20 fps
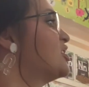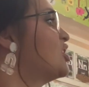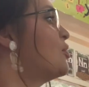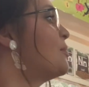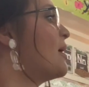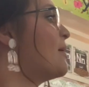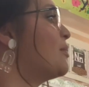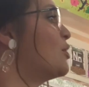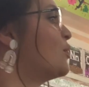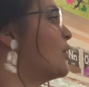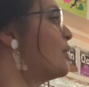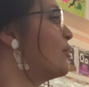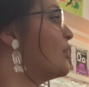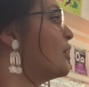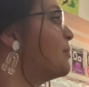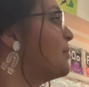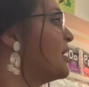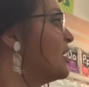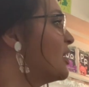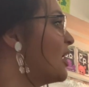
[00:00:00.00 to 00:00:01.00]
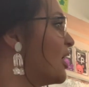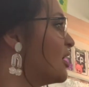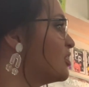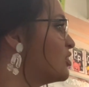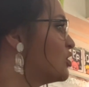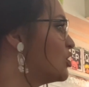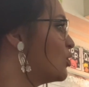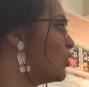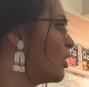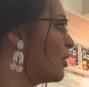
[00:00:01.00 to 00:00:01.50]
So maybe we would be
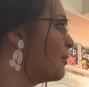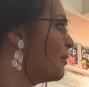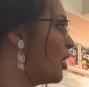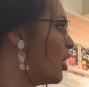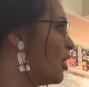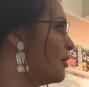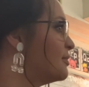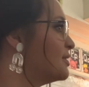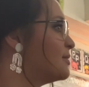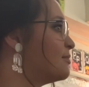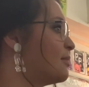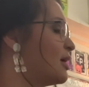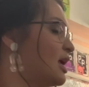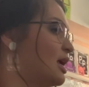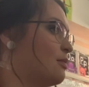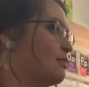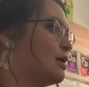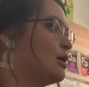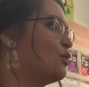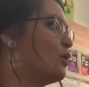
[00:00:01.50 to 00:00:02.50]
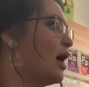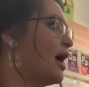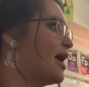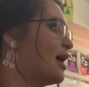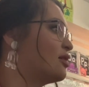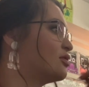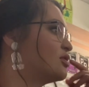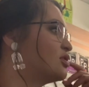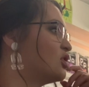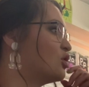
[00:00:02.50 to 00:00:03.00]
nice to our moms, maybe. Why
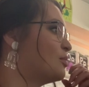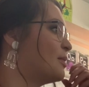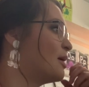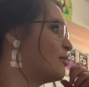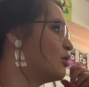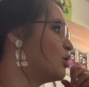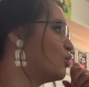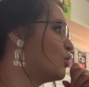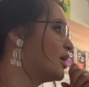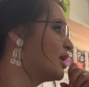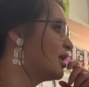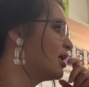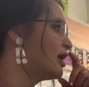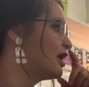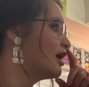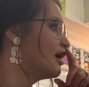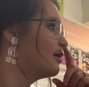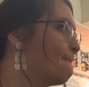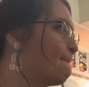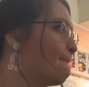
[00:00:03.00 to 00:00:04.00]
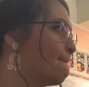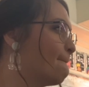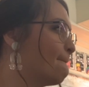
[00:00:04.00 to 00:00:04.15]
else? So maybe we...